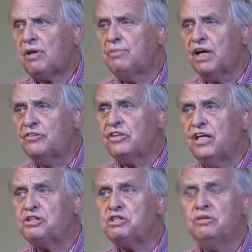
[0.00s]
because
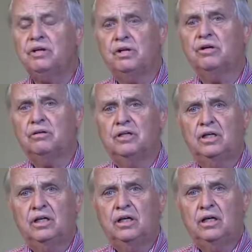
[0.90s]
the issue here
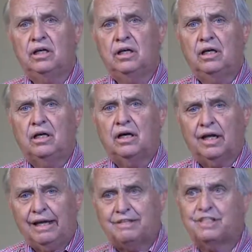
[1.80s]
is